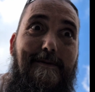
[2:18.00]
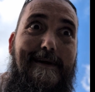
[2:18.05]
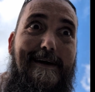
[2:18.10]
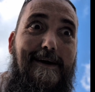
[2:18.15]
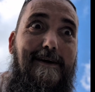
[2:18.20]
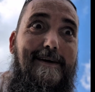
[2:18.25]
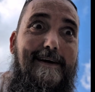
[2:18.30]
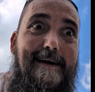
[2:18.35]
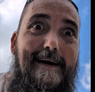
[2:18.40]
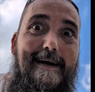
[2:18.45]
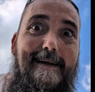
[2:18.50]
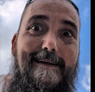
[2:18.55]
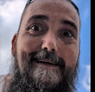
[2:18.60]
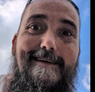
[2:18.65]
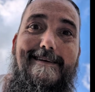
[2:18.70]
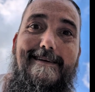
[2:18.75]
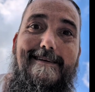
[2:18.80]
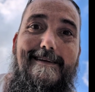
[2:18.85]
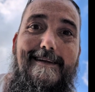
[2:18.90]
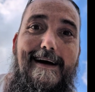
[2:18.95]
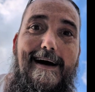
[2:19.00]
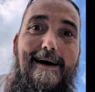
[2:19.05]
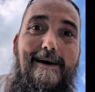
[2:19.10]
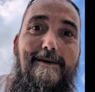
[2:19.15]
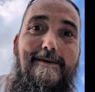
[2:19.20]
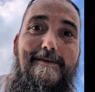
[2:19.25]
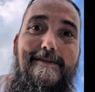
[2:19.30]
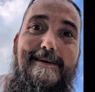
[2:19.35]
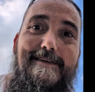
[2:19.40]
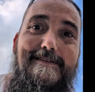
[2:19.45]
we go again.
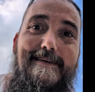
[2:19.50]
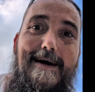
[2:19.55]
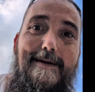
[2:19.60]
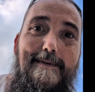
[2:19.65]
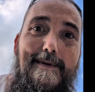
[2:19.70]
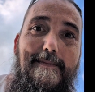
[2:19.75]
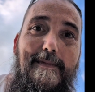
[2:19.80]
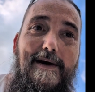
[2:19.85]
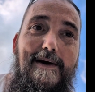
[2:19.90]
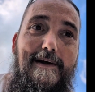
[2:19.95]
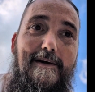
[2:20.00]
Now, this time I'm not